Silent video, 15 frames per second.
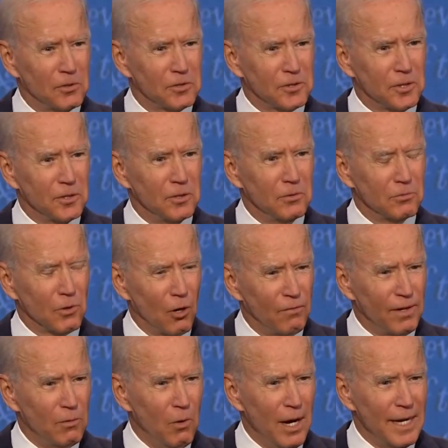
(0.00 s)
to Roe
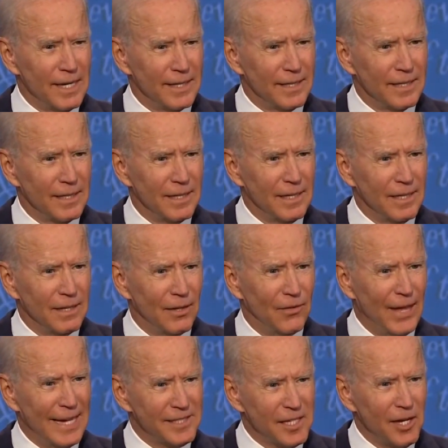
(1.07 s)
v. Wade.
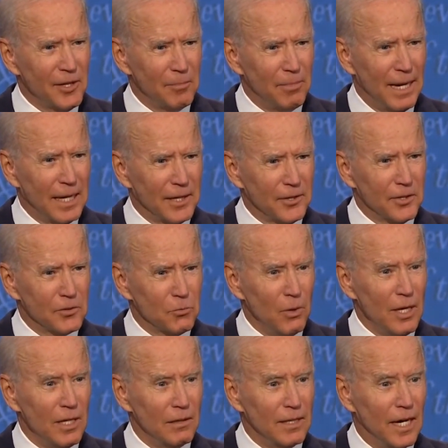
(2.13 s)
That's on the ballot as
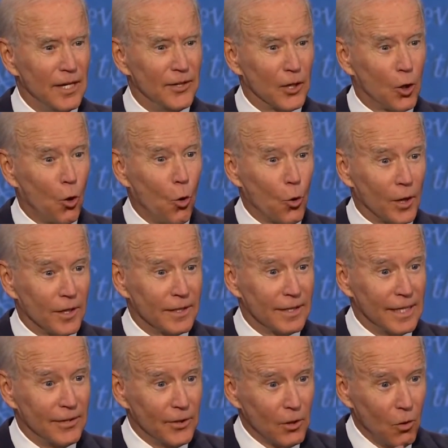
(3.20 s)
well in the court.
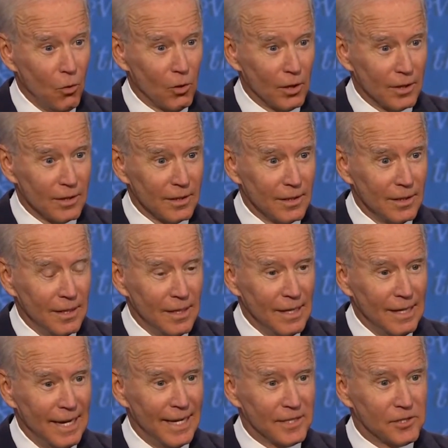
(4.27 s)

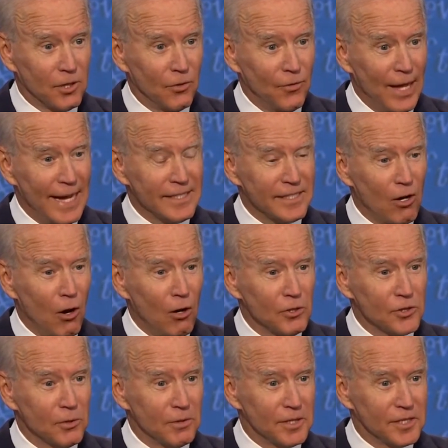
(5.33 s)
And so that's
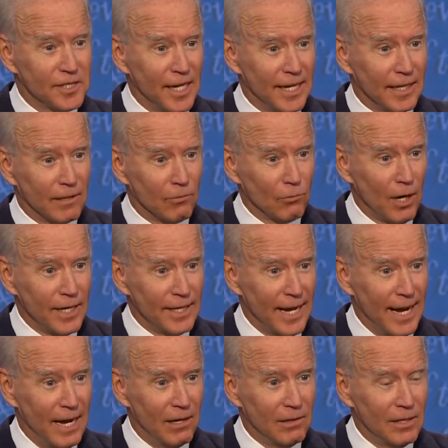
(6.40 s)
also at stake right
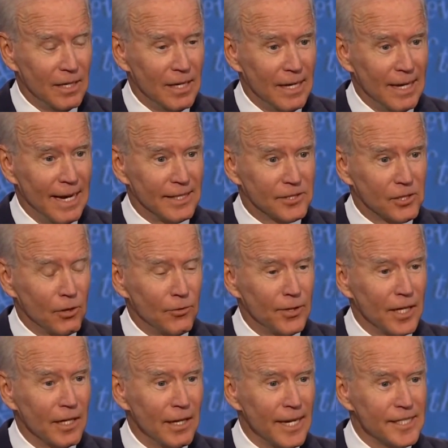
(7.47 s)
now. And so the
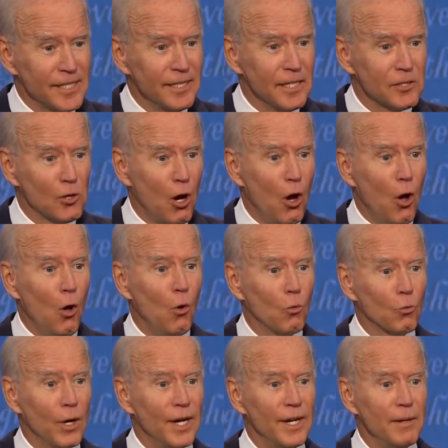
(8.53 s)
election is already
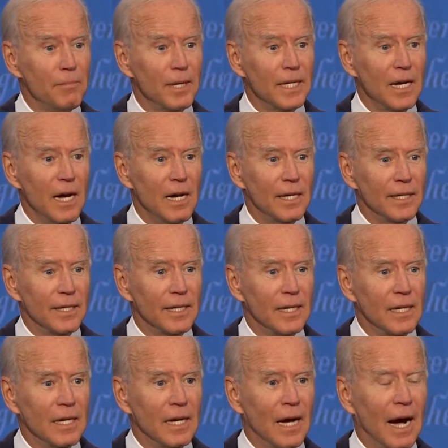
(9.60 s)
begun. You don't know it's on the ballot.
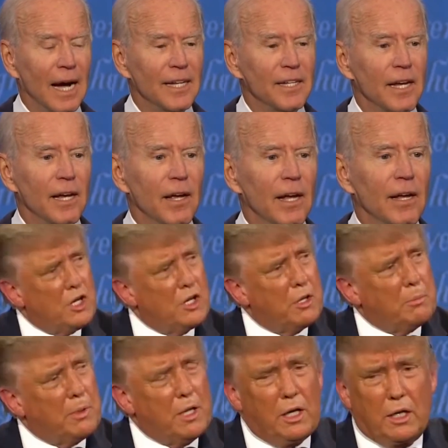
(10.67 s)
Why is it on the
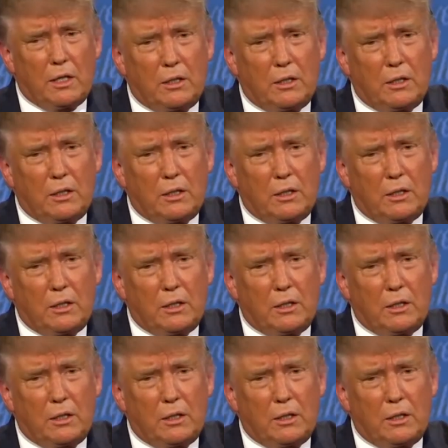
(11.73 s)
ballot?